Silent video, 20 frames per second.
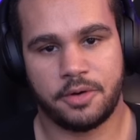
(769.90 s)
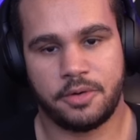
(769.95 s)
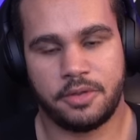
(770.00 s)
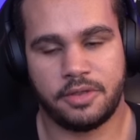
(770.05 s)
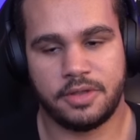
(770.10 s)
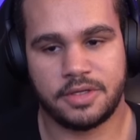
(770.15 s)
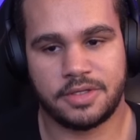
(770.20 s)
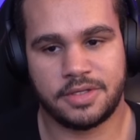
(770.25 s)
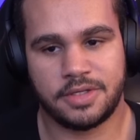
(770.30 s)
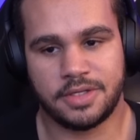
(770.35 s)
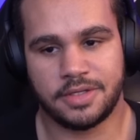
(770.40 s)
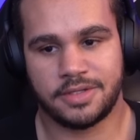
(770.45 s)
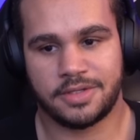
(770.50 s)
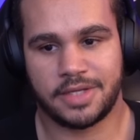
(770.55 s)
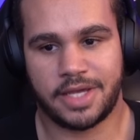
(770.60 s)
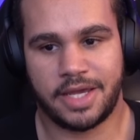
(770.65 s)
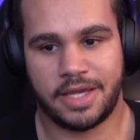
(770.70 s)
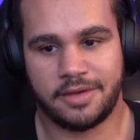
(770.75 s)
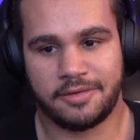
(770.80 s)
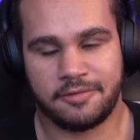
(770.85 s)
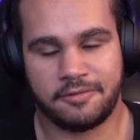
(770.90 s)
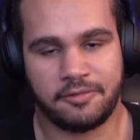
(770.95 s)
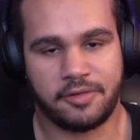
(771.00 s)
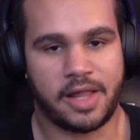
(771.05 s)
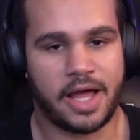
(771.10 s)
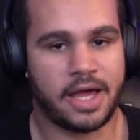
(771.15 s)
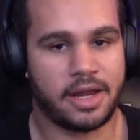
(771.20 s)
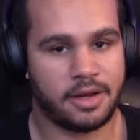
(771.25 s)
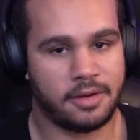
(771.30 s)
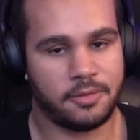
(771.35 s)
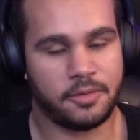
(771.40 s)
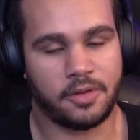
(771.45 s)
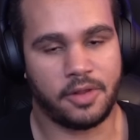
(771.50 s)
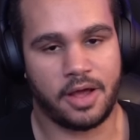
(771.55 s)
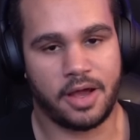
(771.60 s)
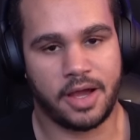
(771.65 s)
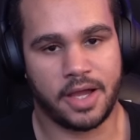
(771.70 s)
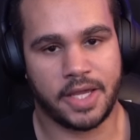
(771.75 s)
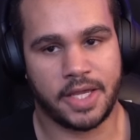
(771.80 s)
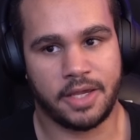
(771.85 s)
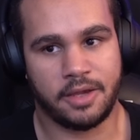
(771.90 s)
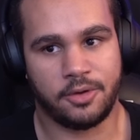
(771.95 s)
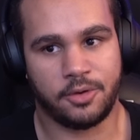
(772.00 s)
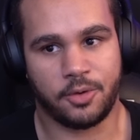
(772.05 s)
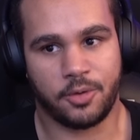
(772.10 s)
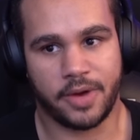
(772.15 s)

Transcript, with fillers: So this is a flat out lie.